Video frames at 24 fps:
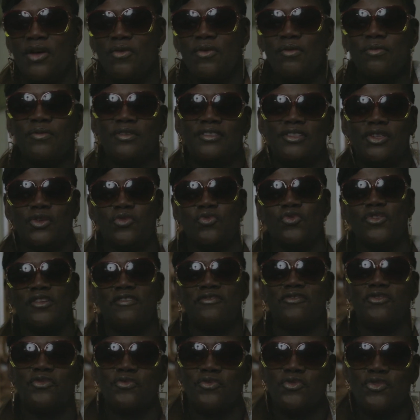We went to the
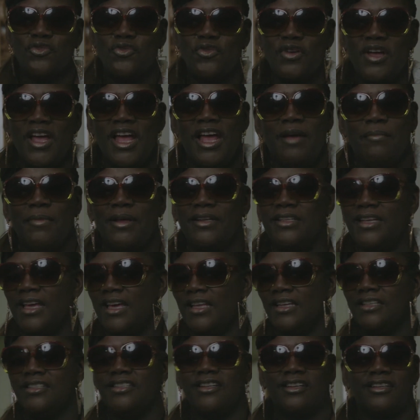river room. My
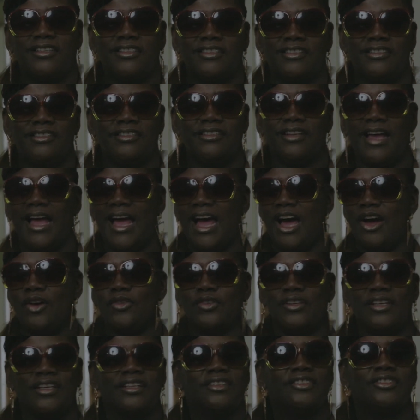daddy took us to the
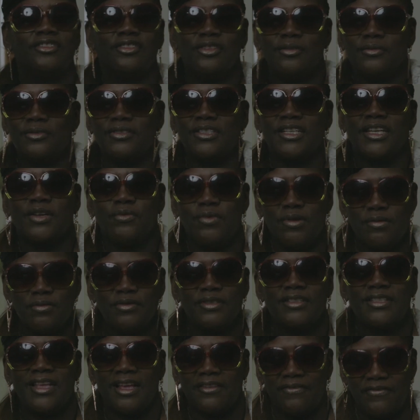outings. You know what I'm saying? We
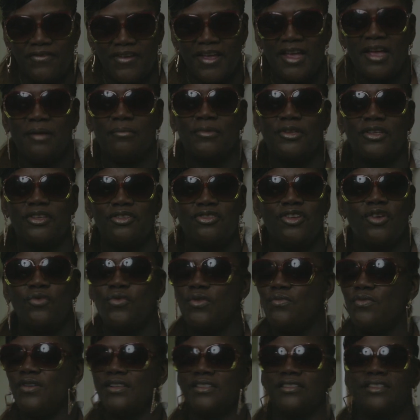was that family. You know,
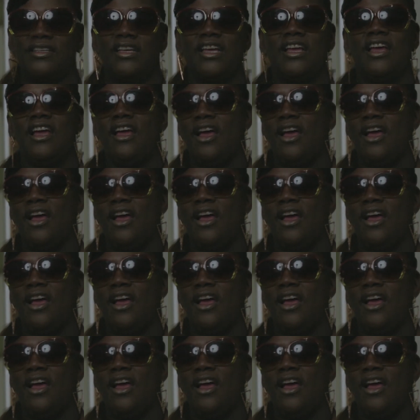we wasn't.